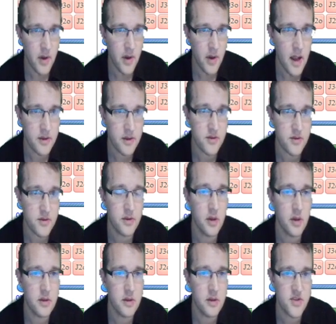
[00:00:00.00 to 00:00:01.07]
of hands. And
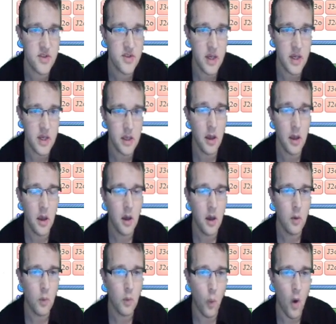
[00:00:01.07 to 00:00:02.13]
you can see
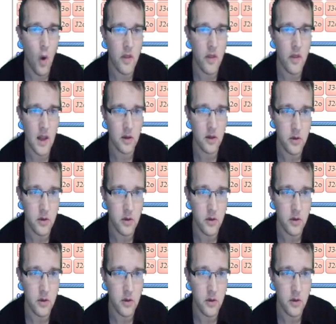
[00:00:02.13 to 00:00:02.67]
what that